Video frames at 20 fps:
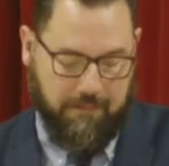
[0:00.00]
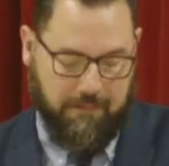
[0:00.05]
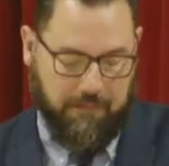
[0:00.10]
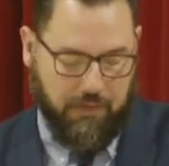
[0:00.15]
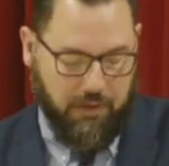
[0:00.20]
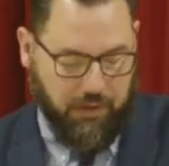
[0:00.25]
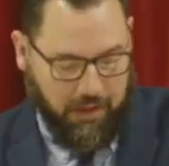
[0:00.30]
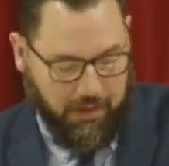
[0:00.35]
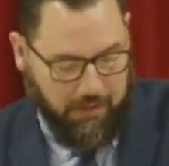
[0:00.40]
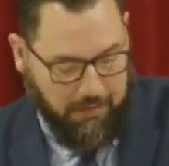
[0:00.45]

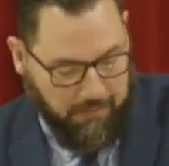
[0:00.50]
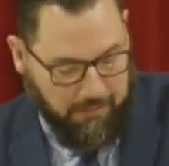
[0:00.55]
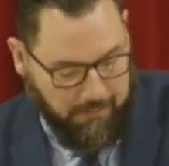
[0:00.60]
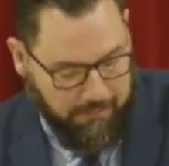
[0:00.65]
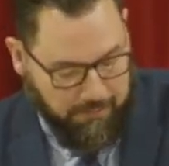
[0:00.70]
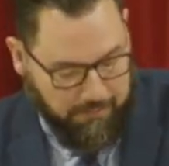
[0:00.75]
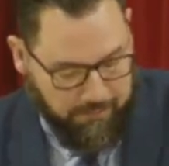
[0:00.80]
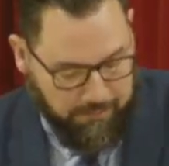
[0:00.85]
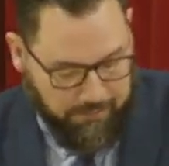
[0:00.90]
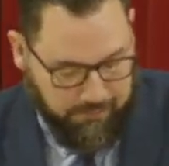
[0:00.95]
Look at
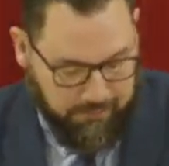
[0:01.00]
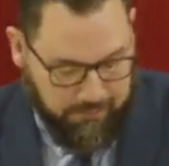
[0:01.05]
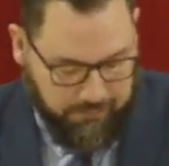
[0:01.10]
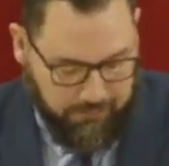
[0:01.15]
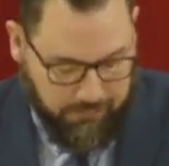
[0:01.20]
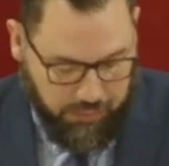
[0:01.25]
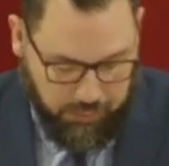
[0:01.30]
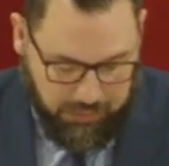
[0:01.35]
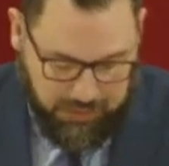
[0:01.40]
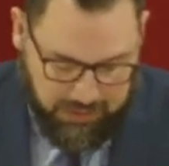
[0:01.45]

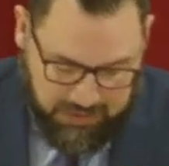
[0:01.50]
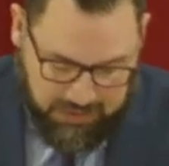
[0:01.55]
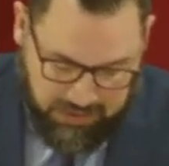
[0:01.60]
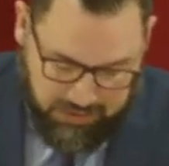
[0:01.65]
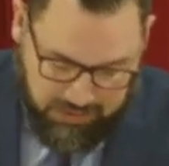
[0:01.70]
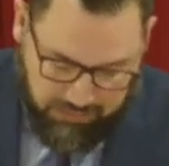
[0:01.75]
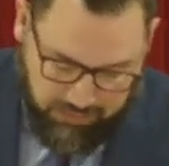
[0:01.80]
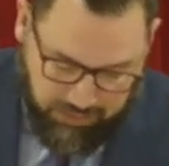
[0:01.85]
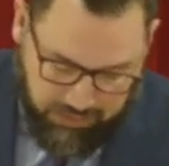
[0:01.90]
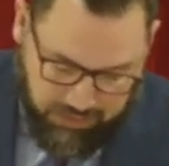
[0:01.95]
look what it
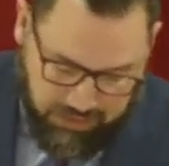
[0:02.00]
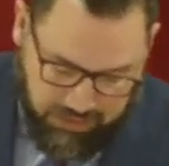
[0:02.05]
says further.